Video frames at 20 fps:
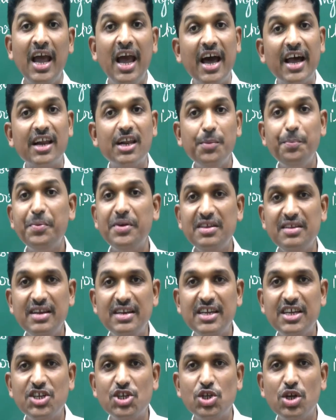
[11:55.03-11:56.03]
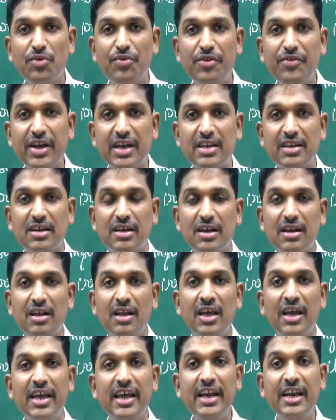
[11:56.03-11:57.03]
Representation of a vector.
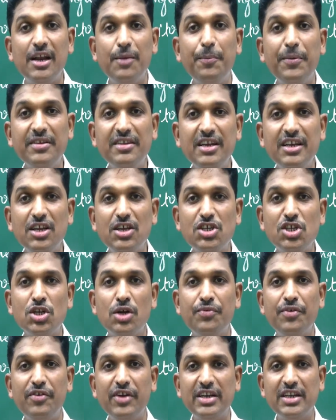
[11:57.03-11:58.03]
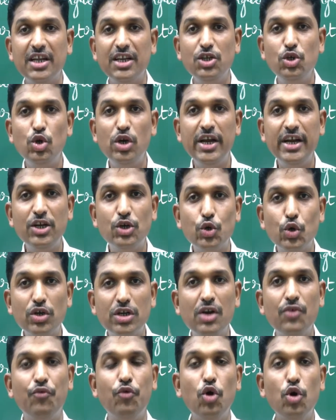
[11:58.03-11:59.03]
In representation of a vector, you learn
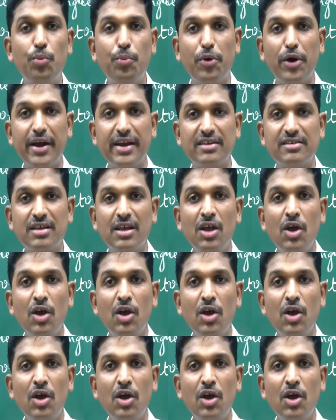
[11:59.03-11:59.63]
total 4 points.